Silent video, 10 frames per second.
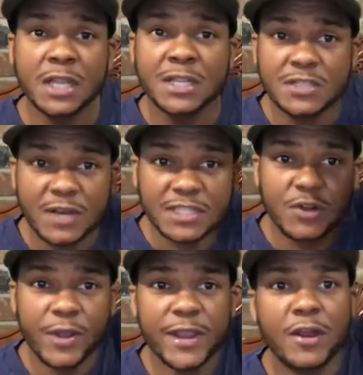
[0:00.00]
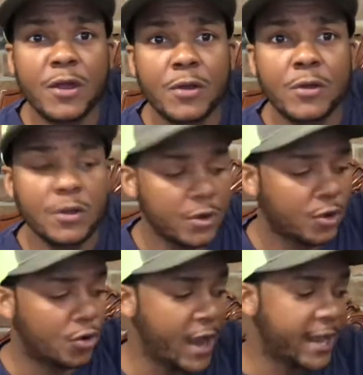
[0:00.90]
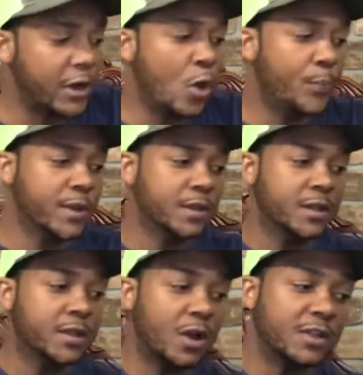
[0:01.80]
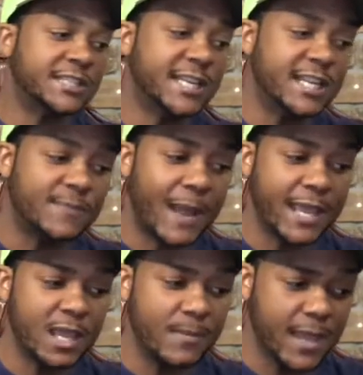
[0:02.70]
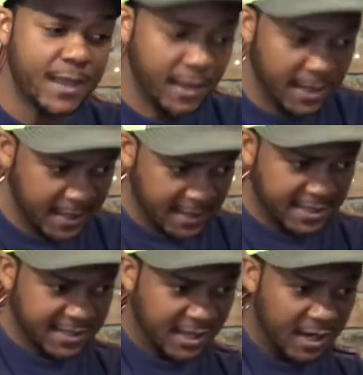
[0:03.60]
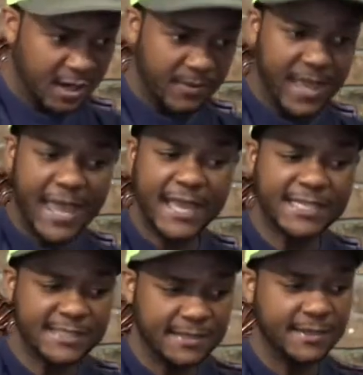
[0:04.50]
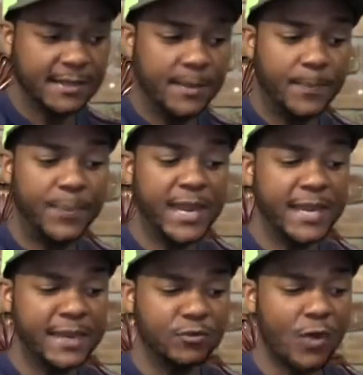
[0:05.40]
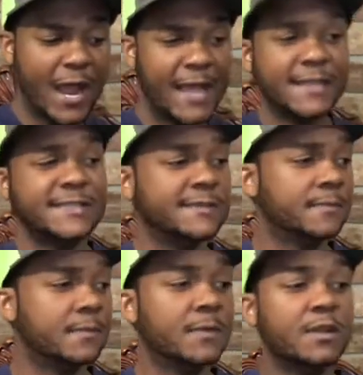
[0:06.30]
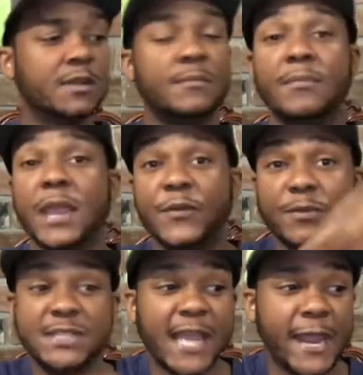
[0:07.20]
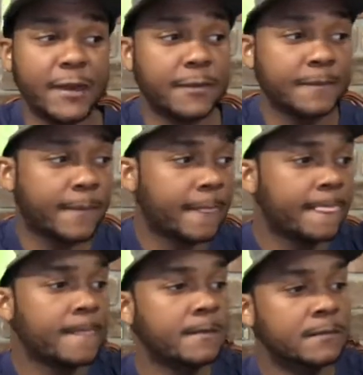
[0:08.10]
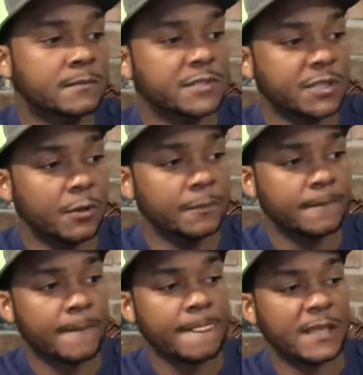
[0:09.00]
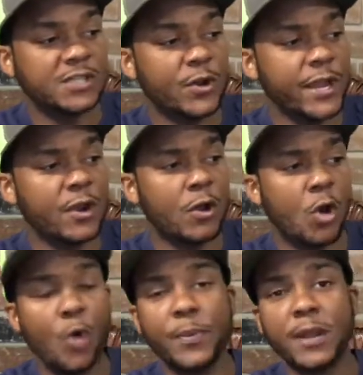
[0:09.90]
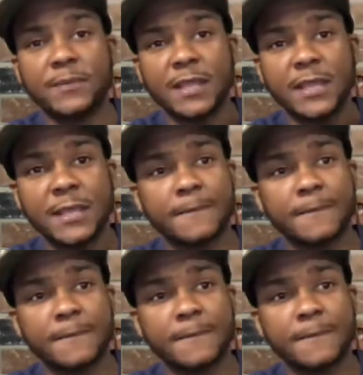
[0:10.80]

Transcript: So let's go ahead on, crack it open. Y'all see it's by MA X Peating Rods, made from China. So let's go ahead on, open up the kit.